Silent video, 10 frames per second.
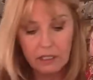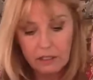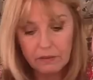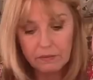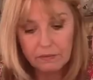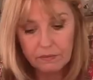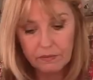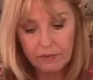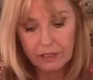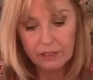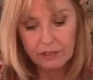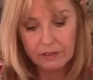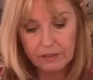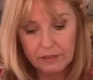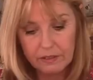in the way. Um, right,
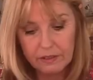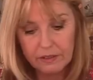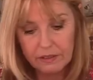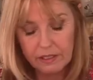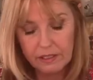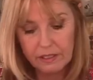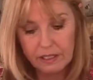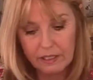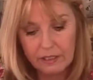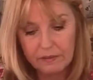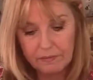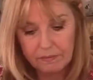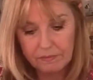that's it.